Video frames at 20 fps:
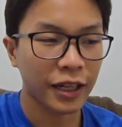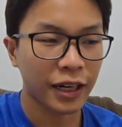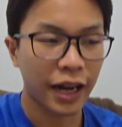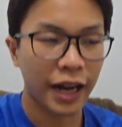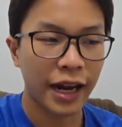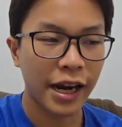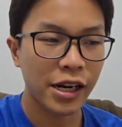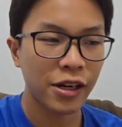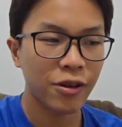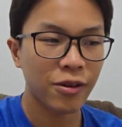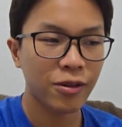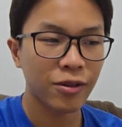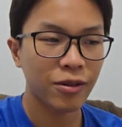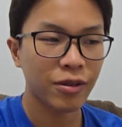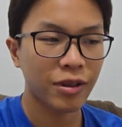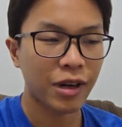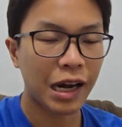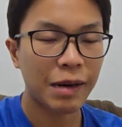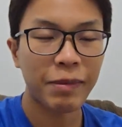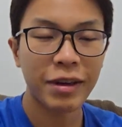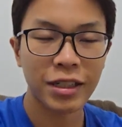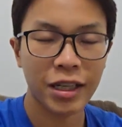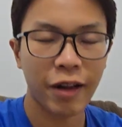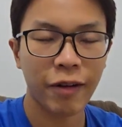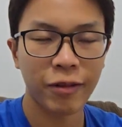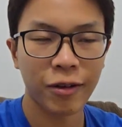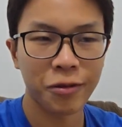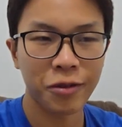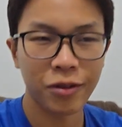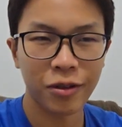that I
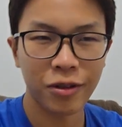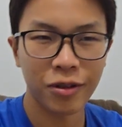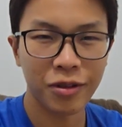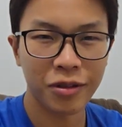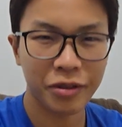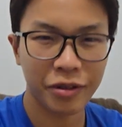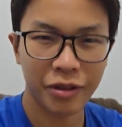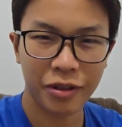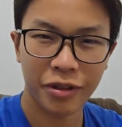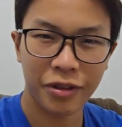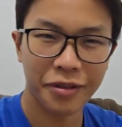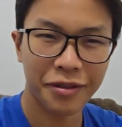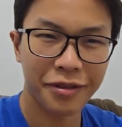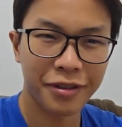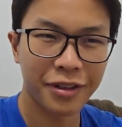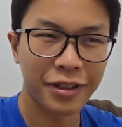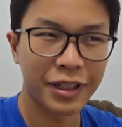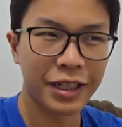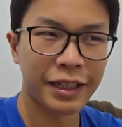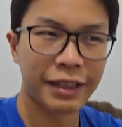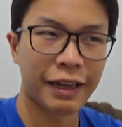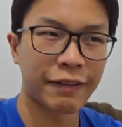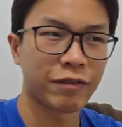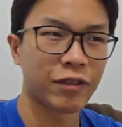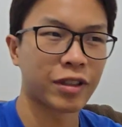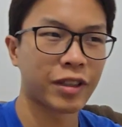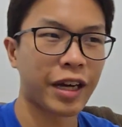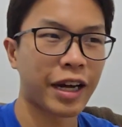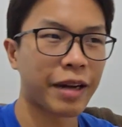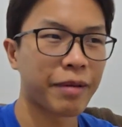myself don't really
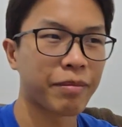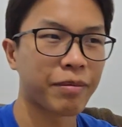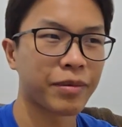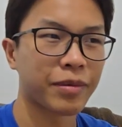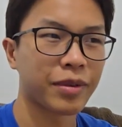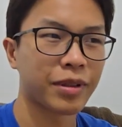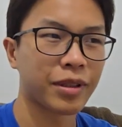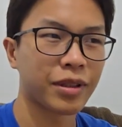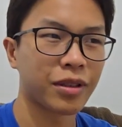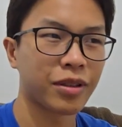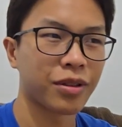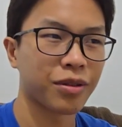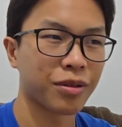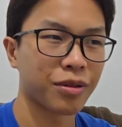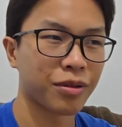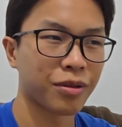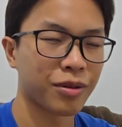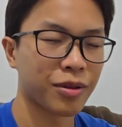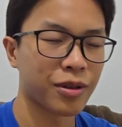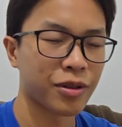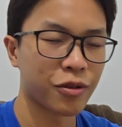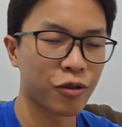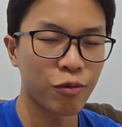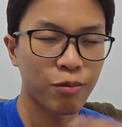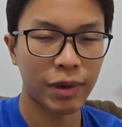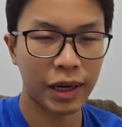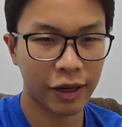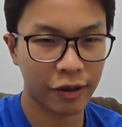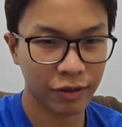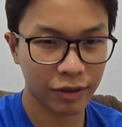have the time to
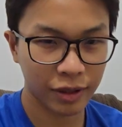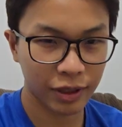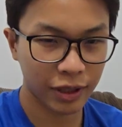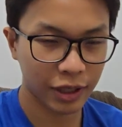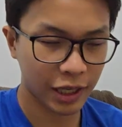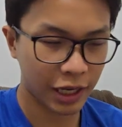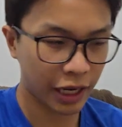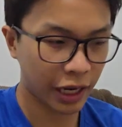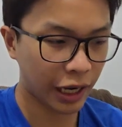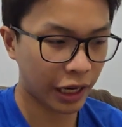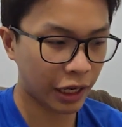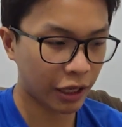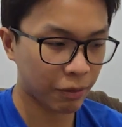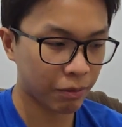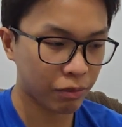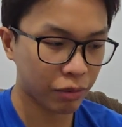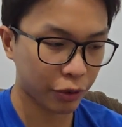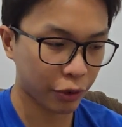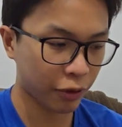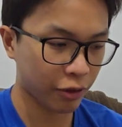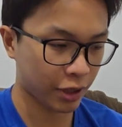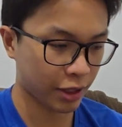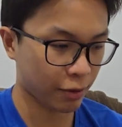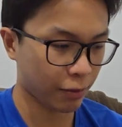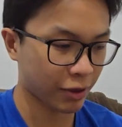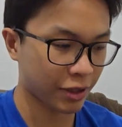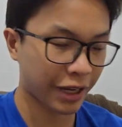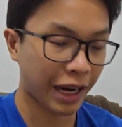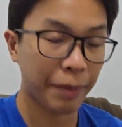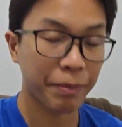zoom out and
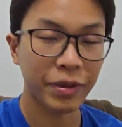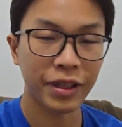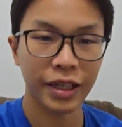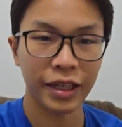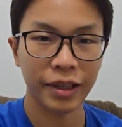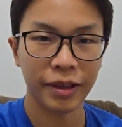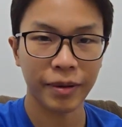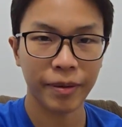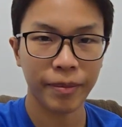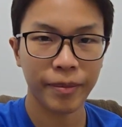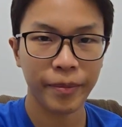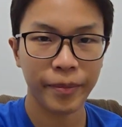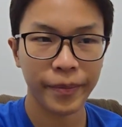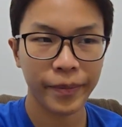process what's happening.